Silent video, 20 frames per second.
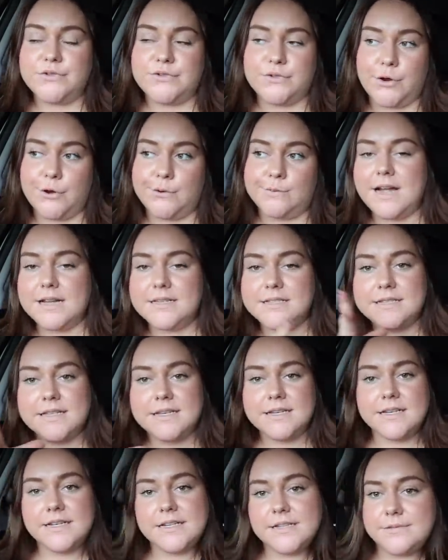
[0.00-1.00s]
So that's
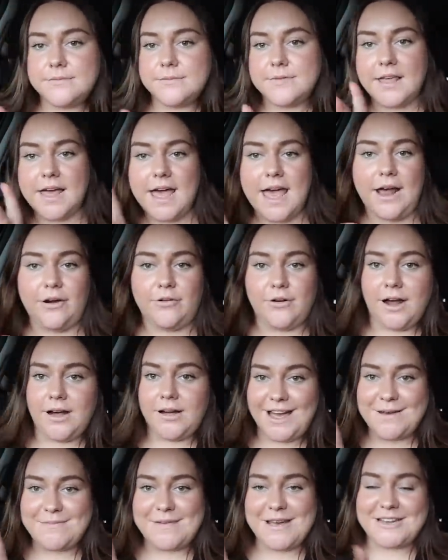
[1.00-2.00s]
the era
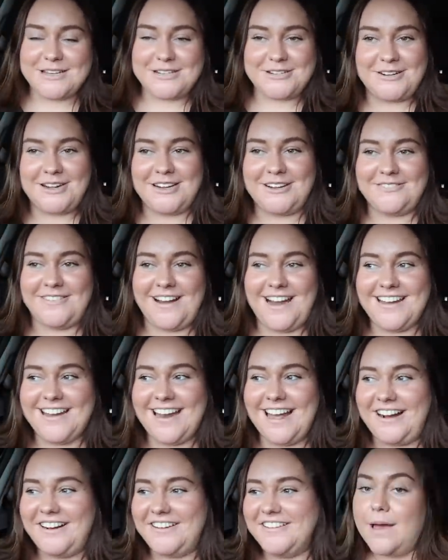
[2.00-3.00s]
I'm entering right
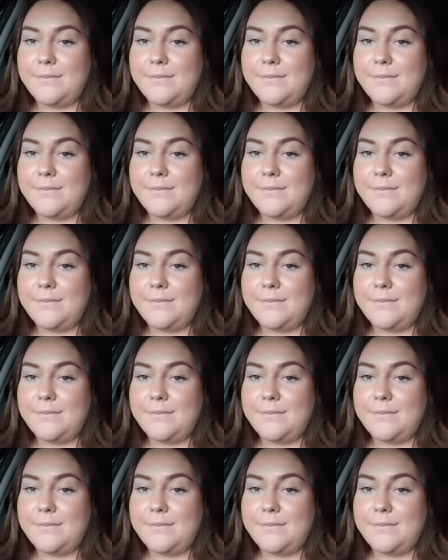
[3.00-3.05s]
now.